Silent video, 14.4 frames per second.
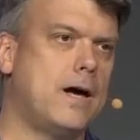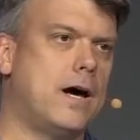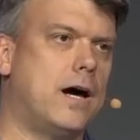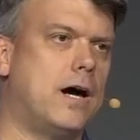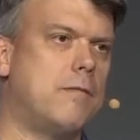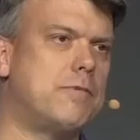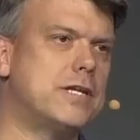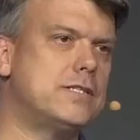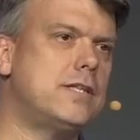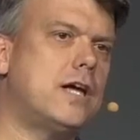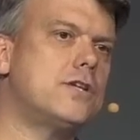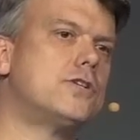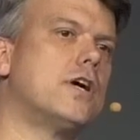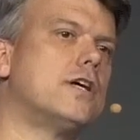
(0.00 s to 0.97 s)
Uh, but it's
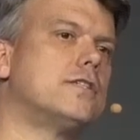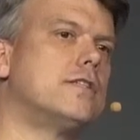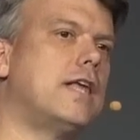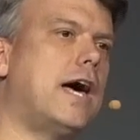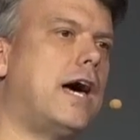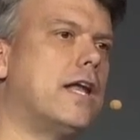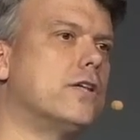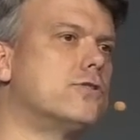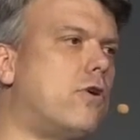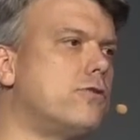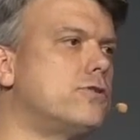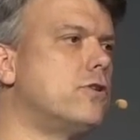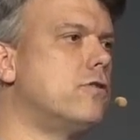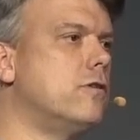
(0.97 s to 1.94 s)
not just that, it's
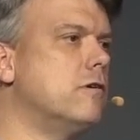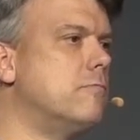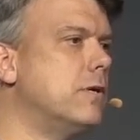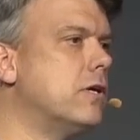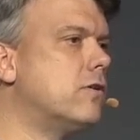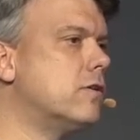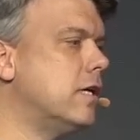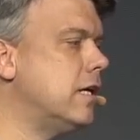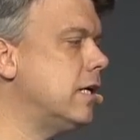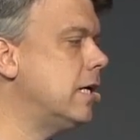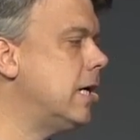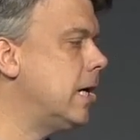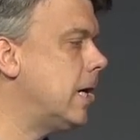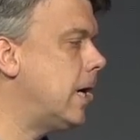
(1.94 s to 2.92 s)
also the ability
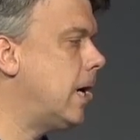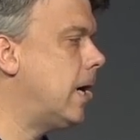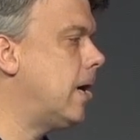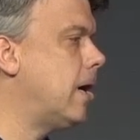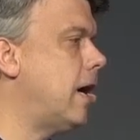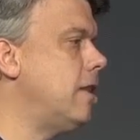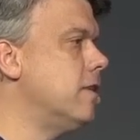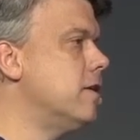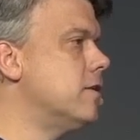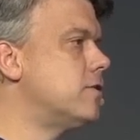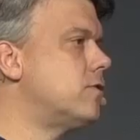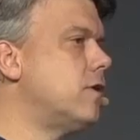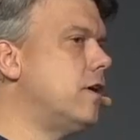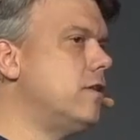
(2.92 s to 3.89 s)
uh, and
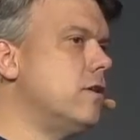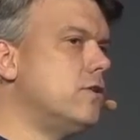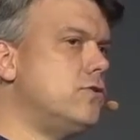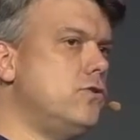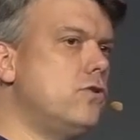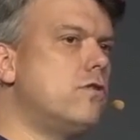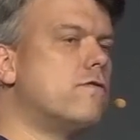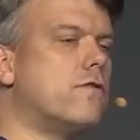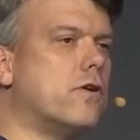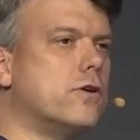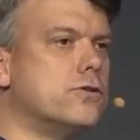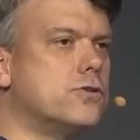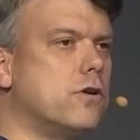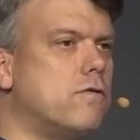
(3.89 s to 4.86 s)
this, in this
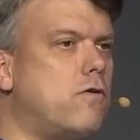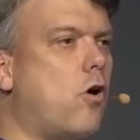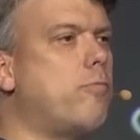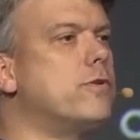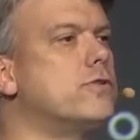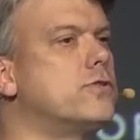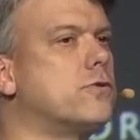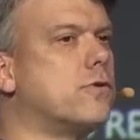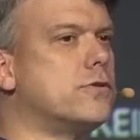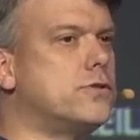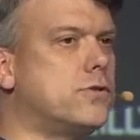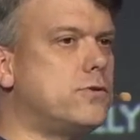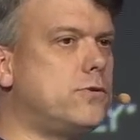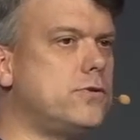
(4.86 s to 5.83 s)
universe of open
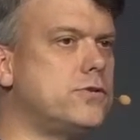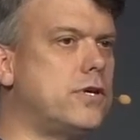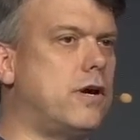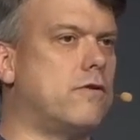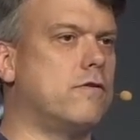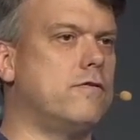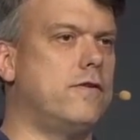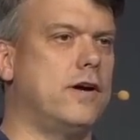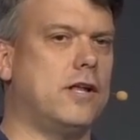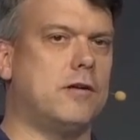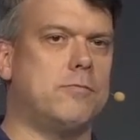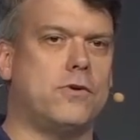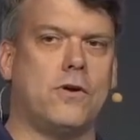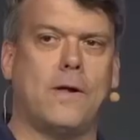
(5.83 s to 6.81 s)
source tools that are
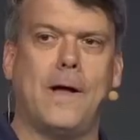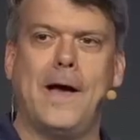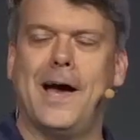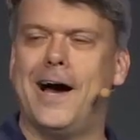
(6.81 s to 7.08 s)
available,